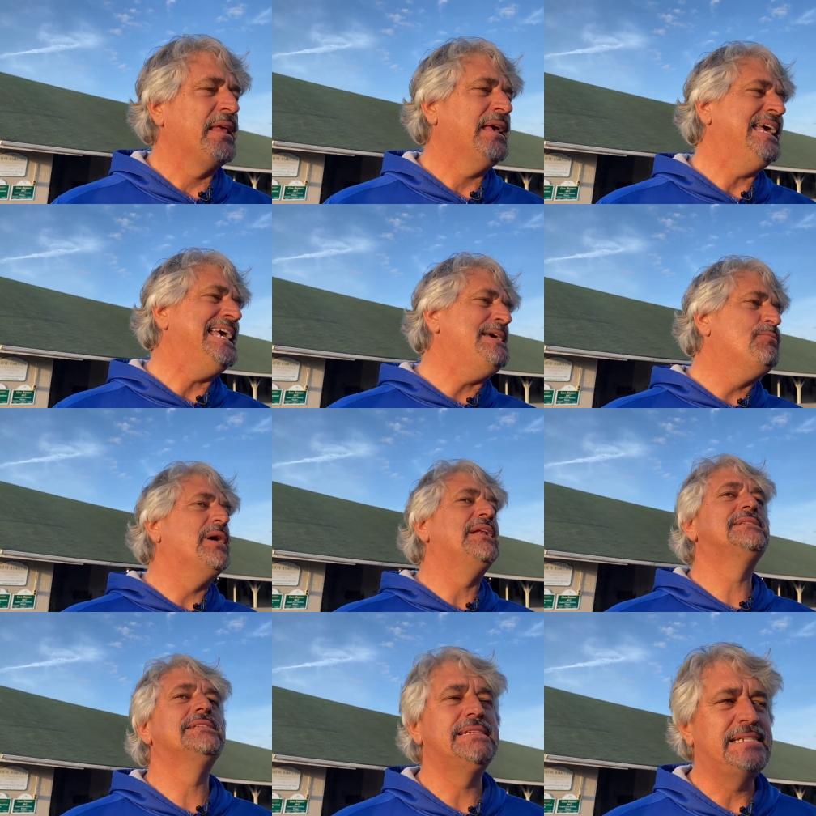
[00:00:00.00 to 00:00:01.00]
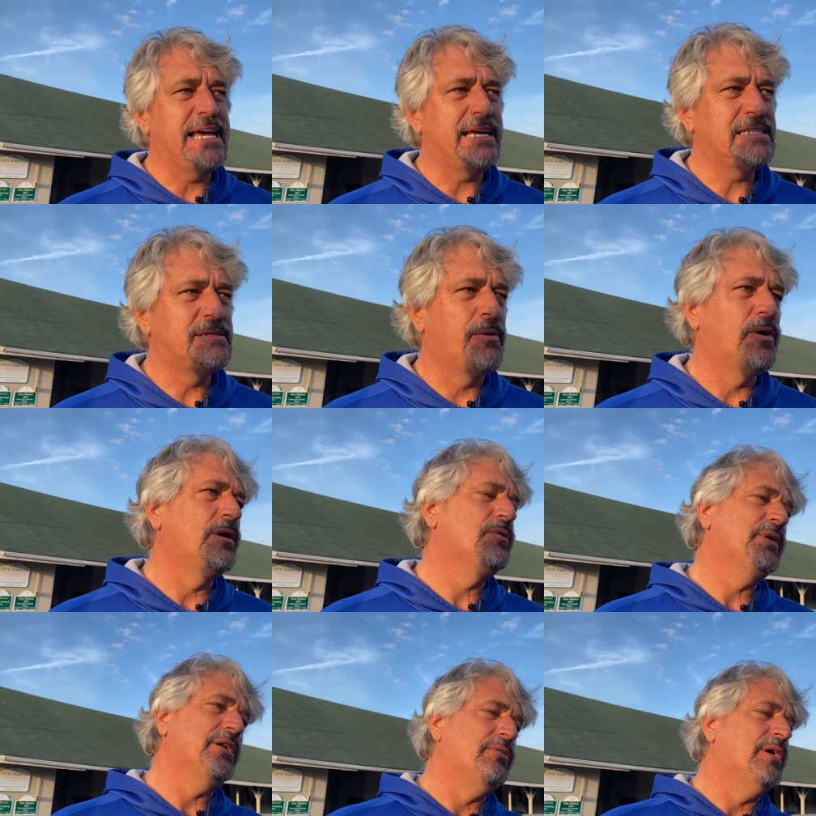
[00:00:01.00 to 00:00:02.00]
he went to the test barn.
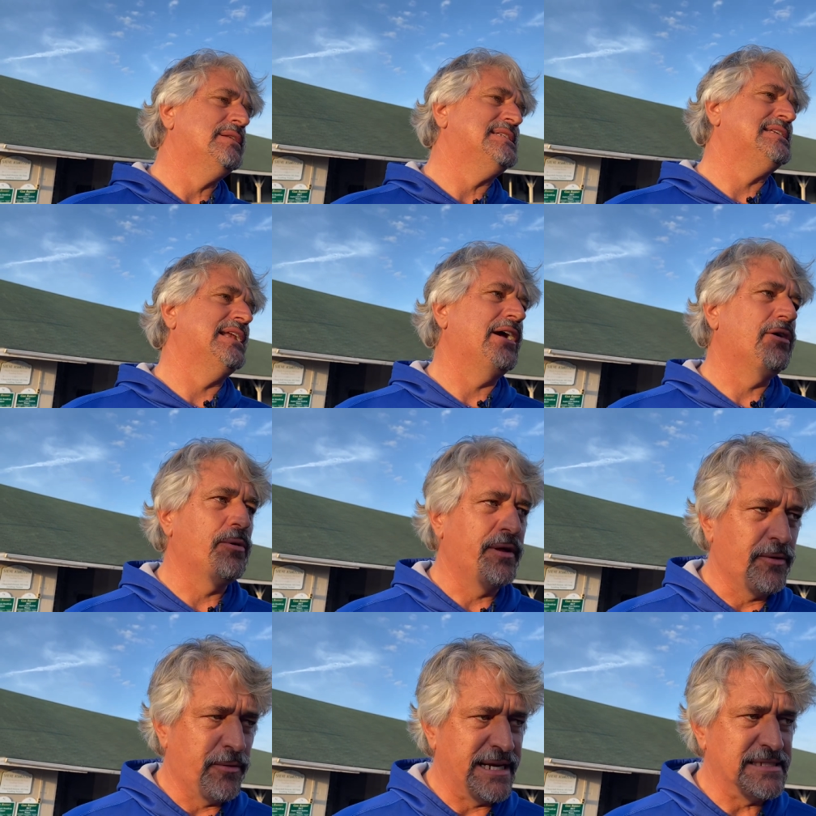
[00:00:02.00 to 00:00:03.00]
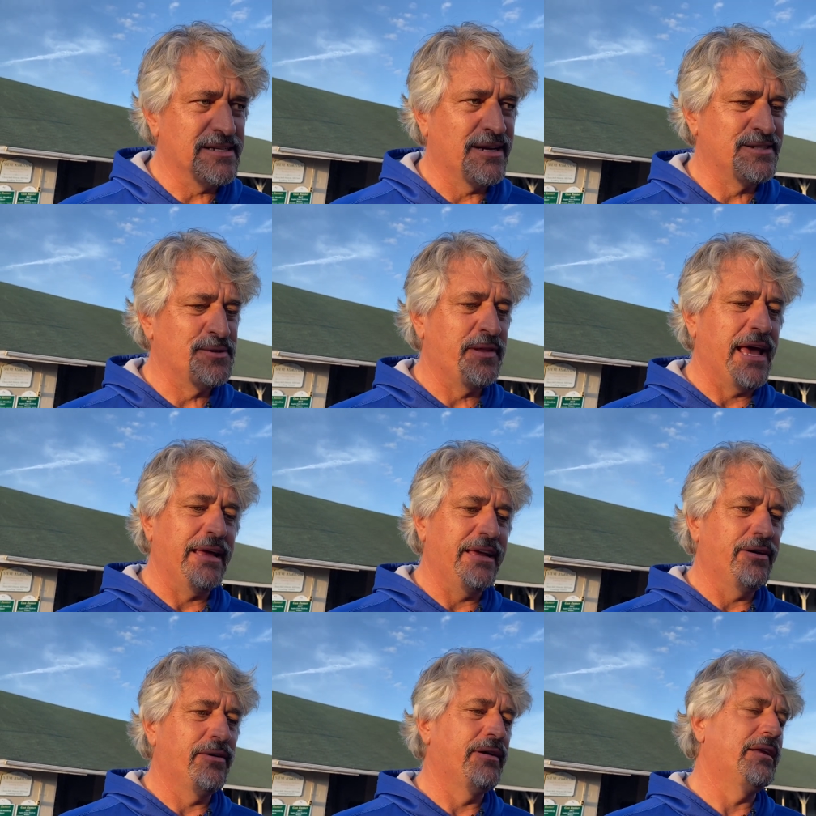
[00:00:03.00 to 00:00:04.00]
We had run Zanero in the race also that
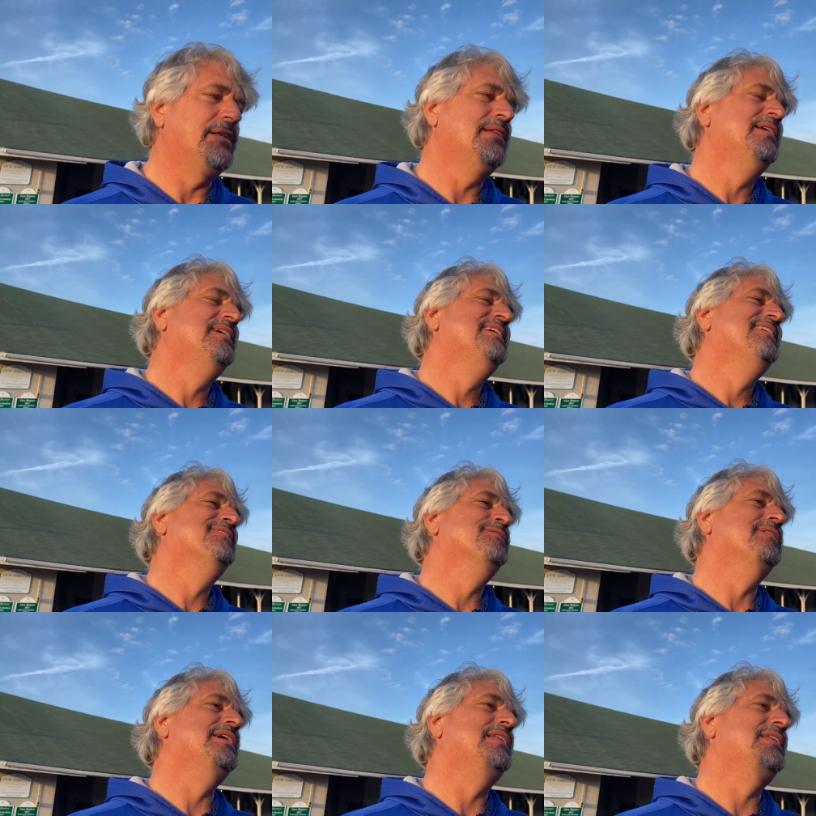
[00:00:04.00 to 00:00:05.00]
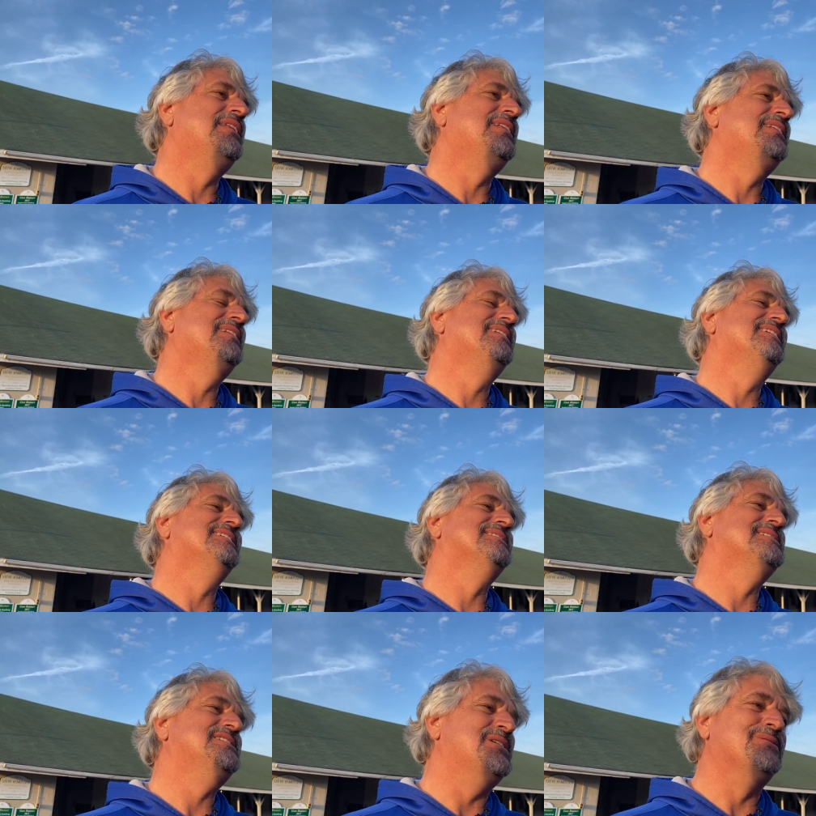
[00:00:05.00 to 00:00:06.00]
year, and when
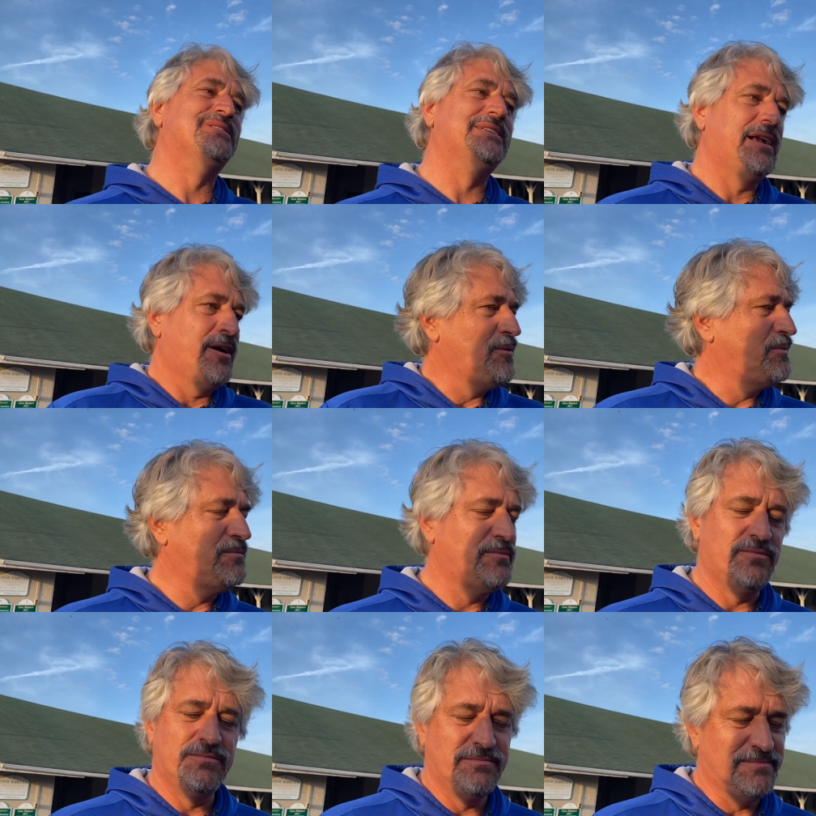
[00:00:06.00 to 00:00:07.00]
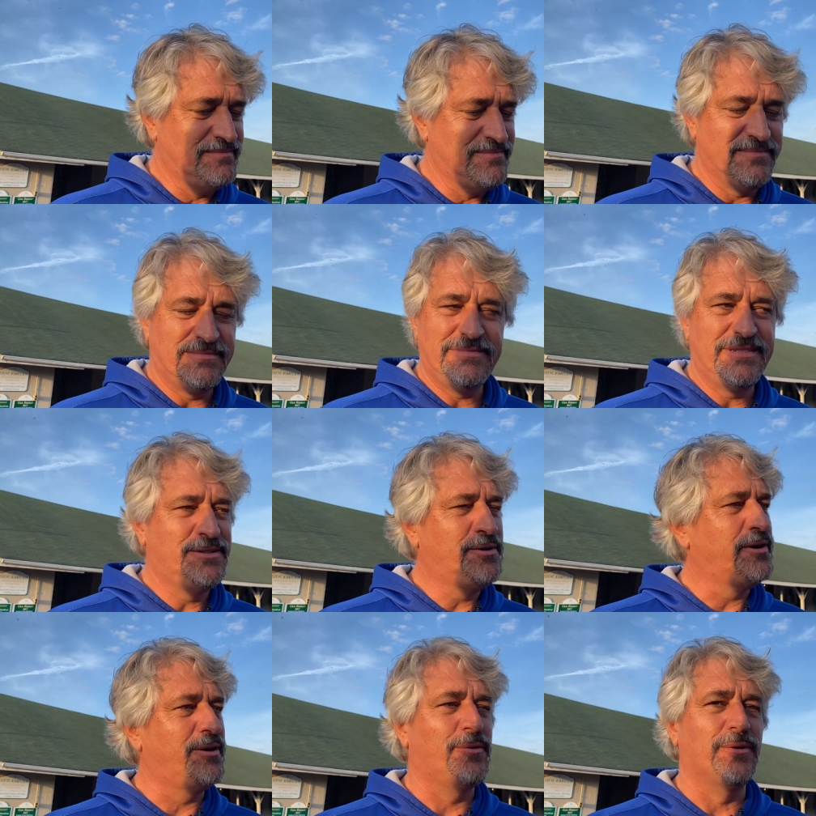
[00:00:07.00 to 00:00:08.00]
Zanero,
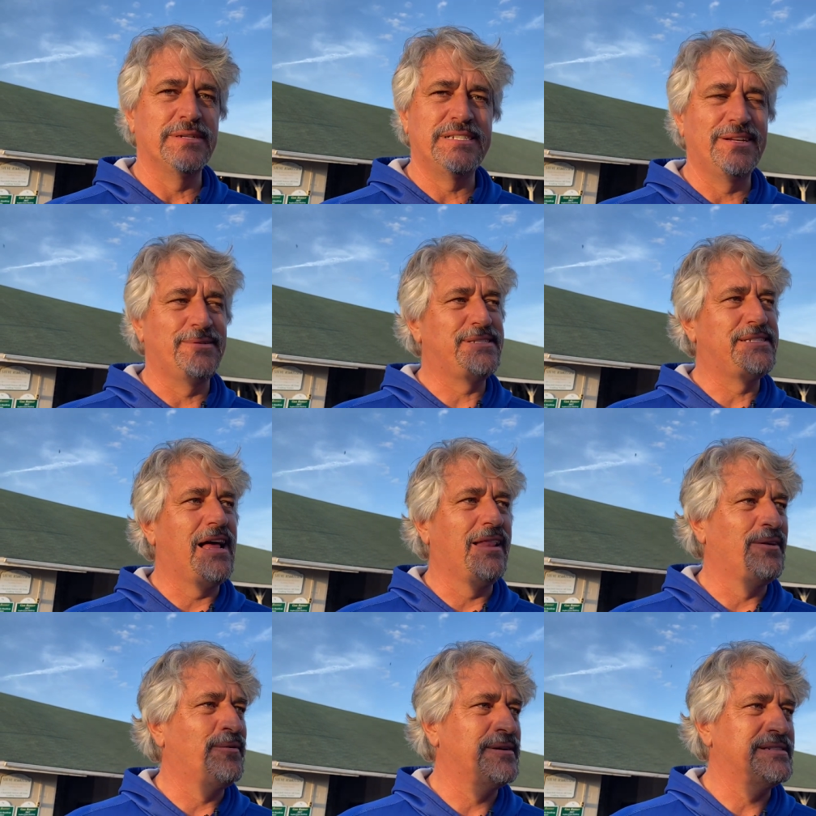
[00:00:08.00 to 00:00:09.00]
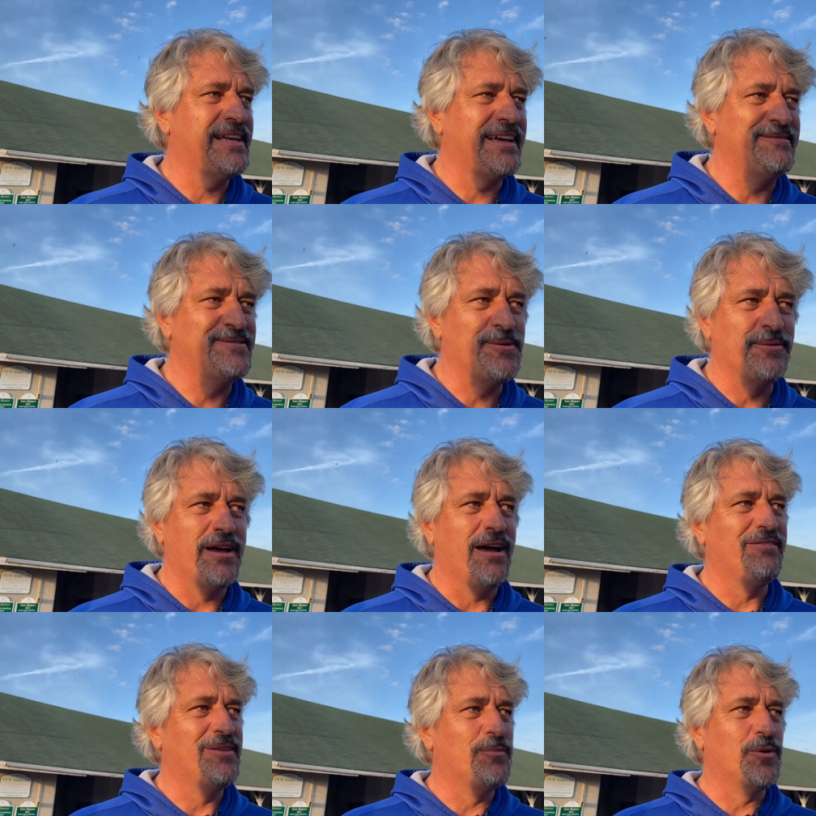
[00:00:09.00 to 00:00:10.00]
good horse, you know, solid horse. I think he was only
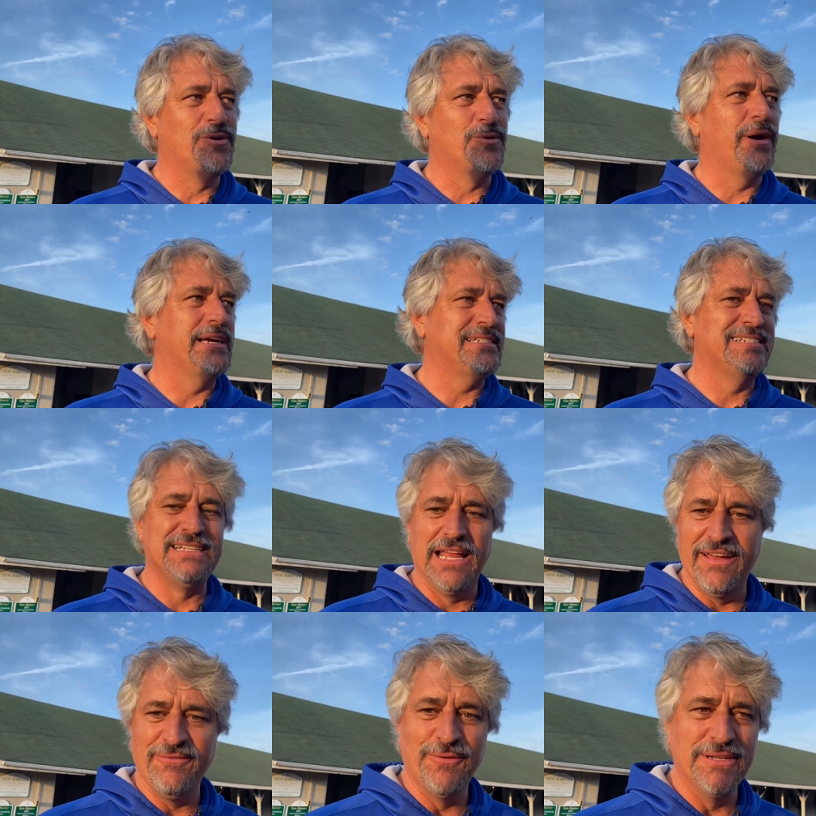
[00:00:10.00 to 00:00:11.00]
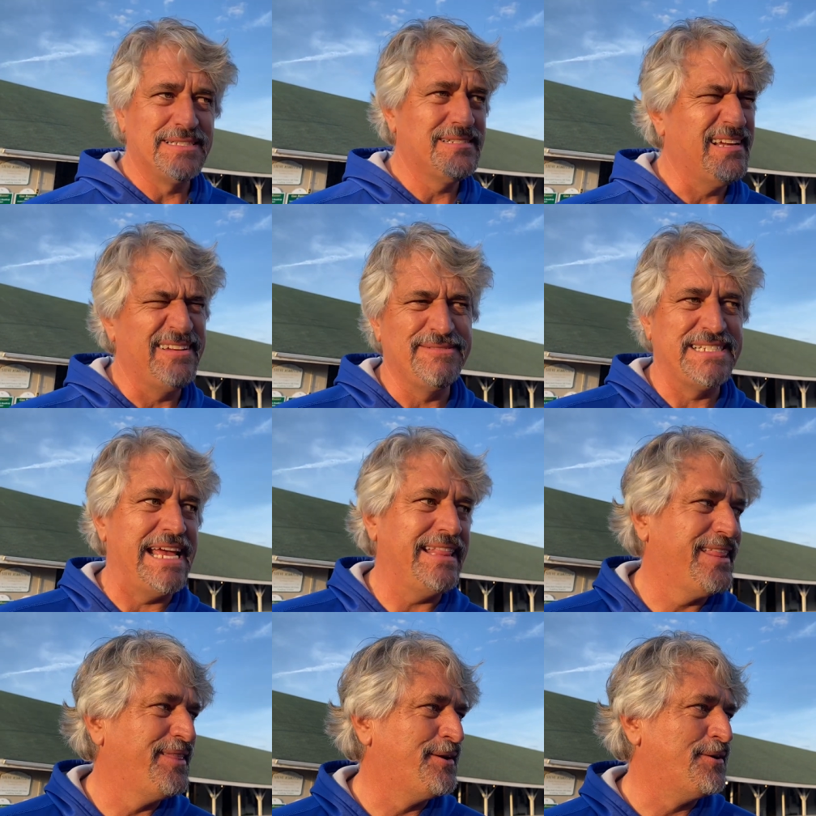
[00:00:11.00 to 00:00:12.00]
off the board twice in his life. Once, I think he was
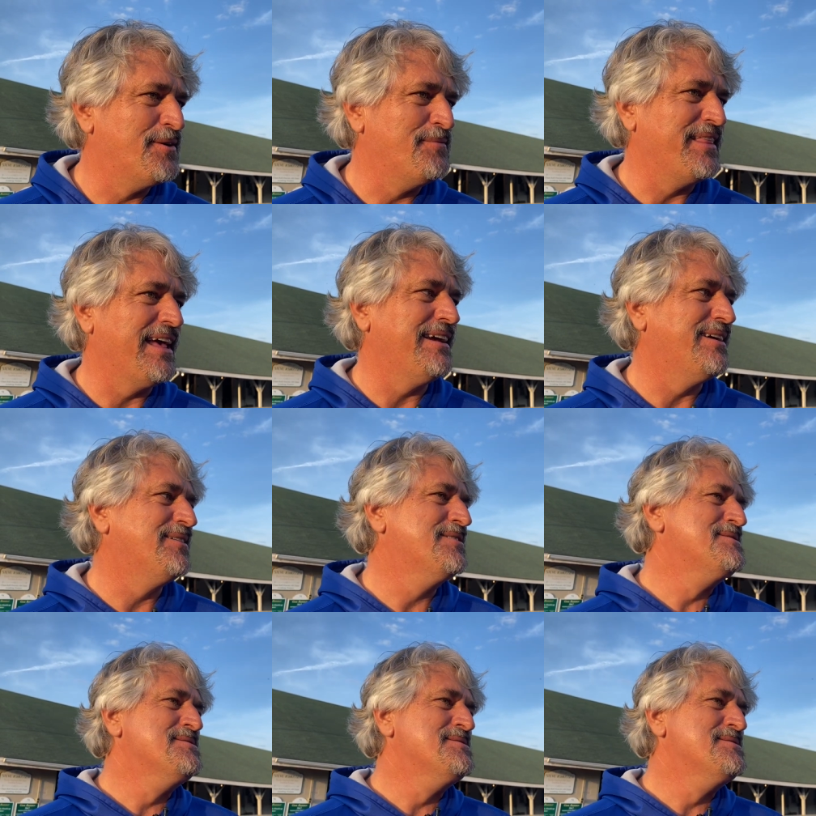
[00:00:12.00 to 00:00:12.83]
eighth in the Derby that year,